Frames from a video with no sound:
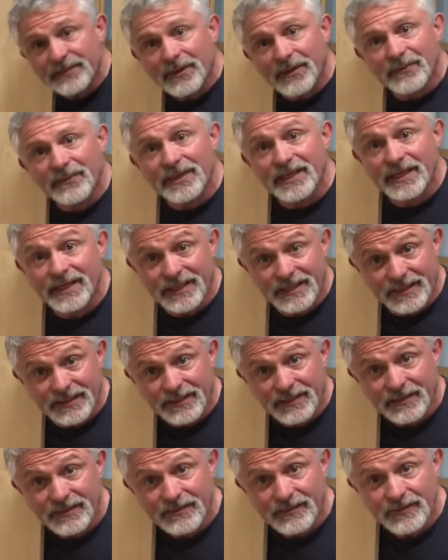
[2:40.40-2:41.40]
what we
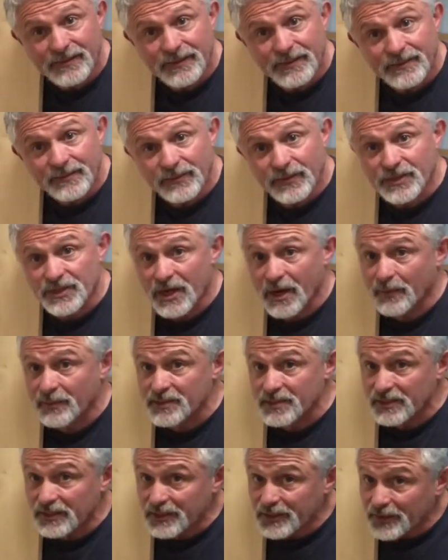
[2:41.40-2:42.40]
needed, which I was
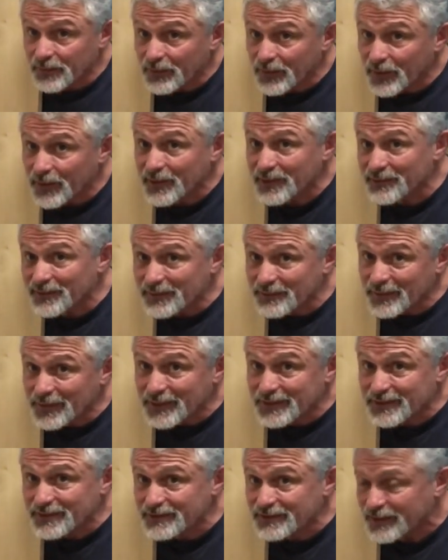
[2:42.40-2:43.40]
a little worried we
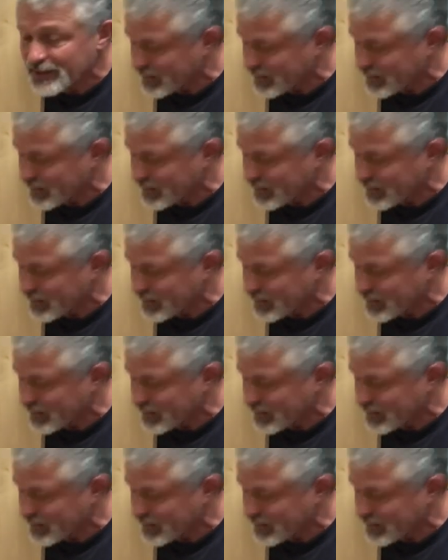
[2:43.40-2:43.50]
wouldn't.